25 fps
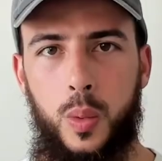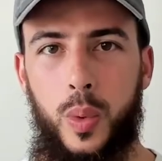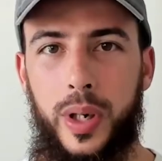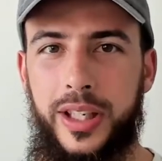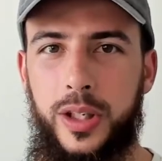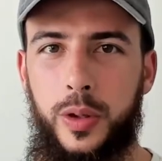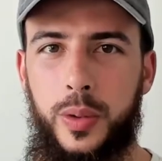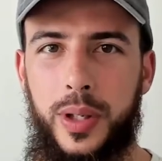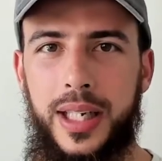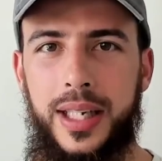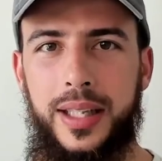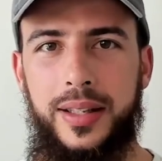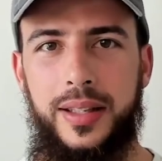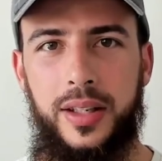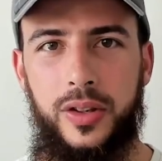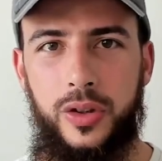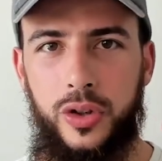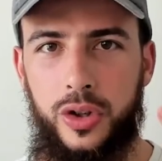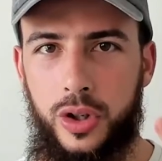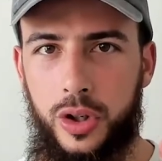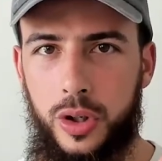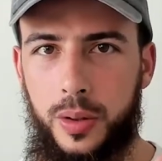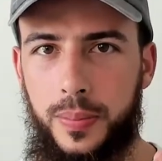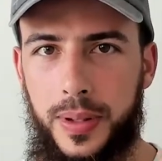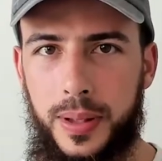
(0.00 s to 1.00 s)
When you hear these
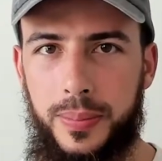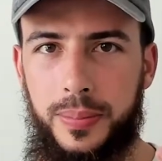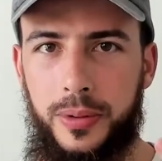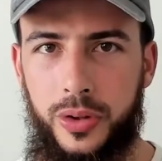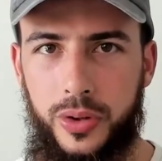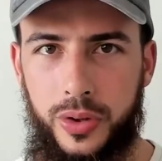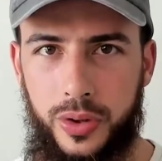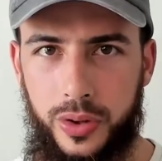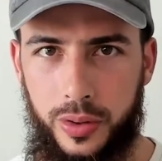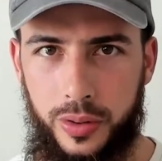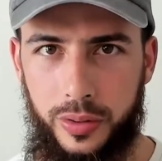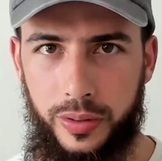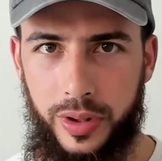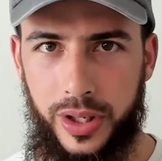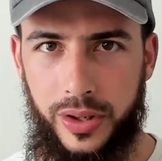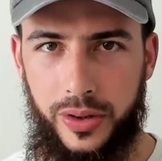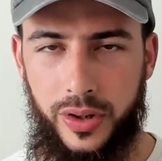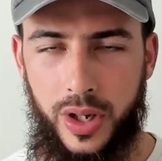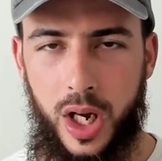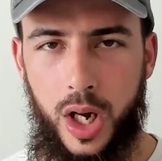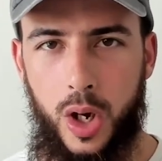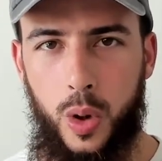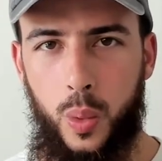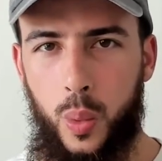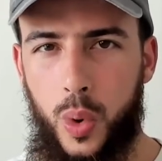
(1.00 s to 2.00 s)
two people's stories,
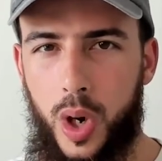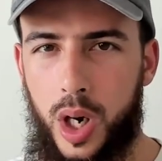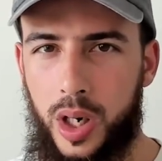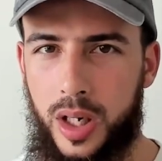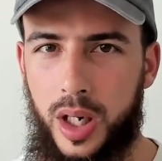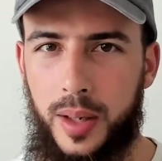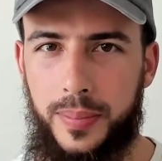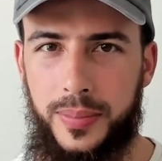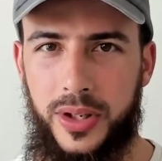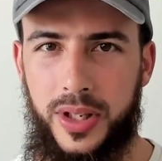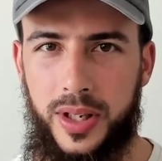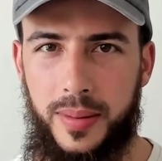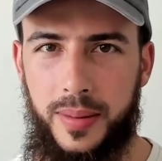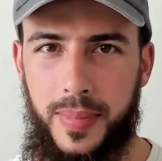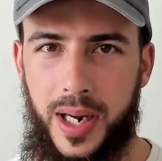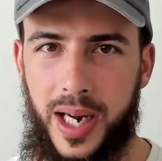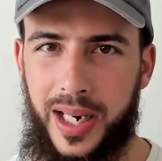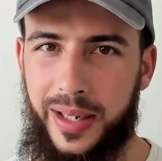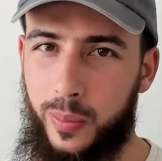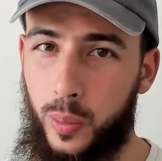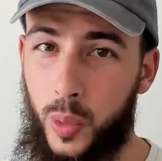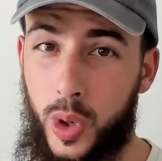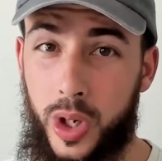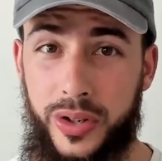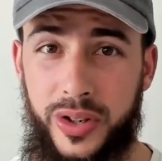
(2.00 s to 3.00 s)
what comes to
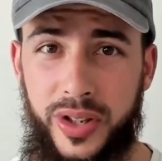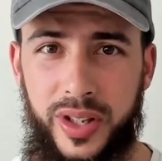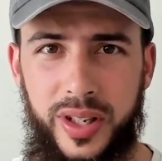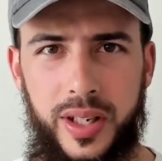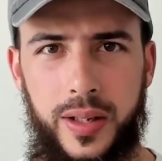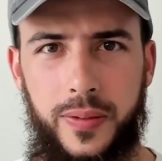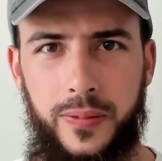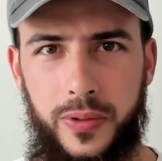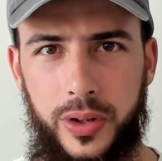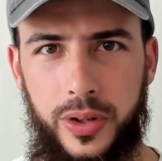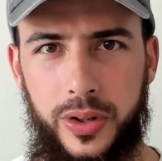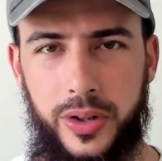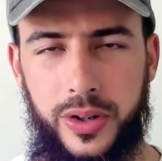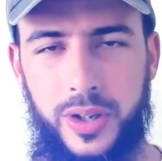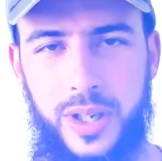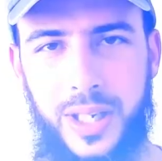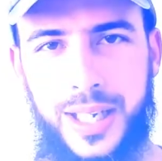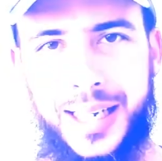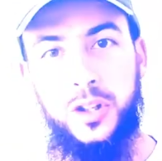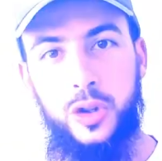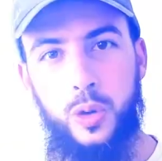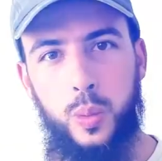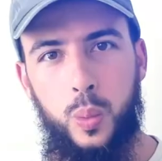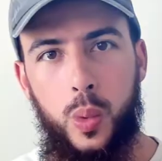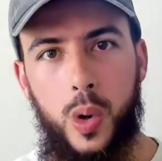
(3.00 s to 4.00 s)
mind? What's the difference?
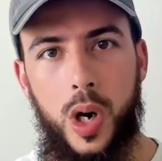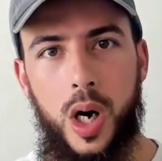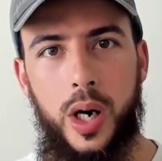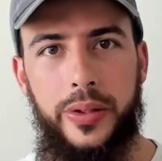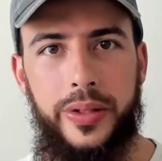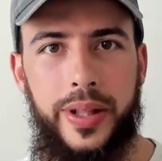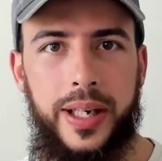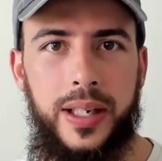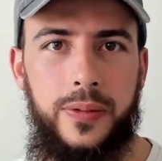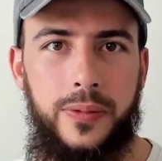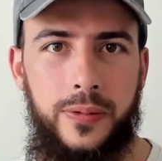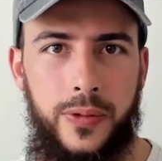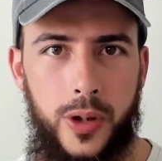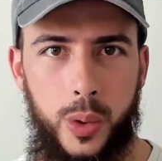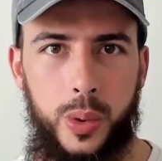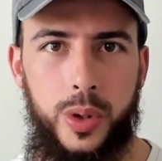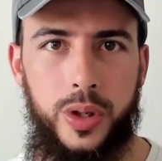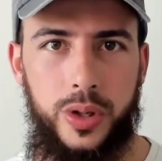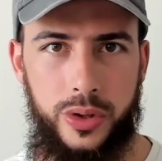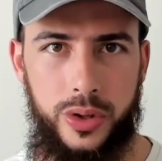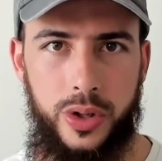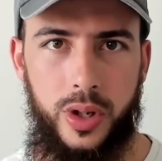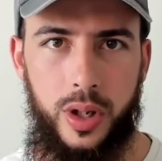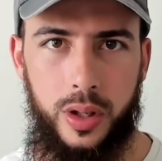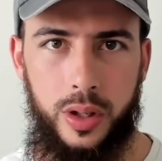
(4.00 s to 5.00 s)
It's what they
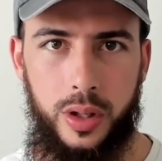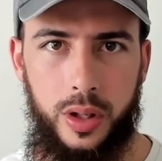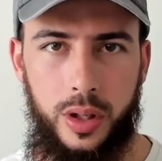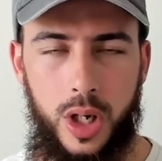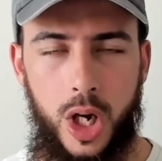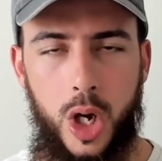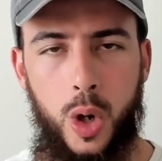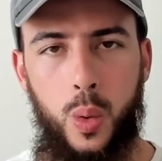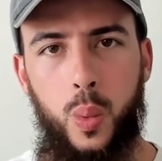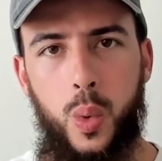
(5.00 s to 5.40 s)
focused on.